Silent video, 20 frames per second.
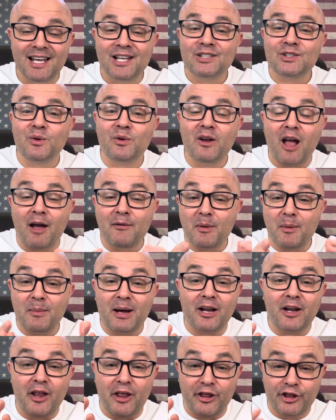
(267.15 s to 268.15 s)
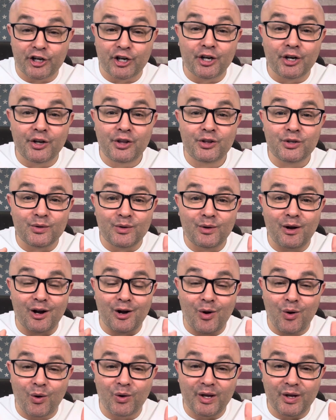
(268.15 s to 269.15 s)
So I'm about a third through our
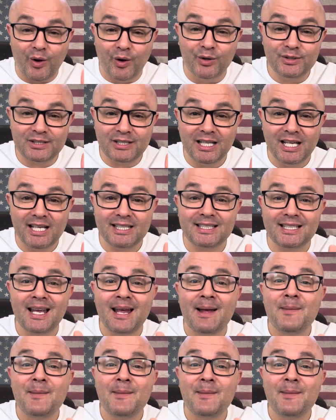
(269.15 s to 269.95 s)
whole host list.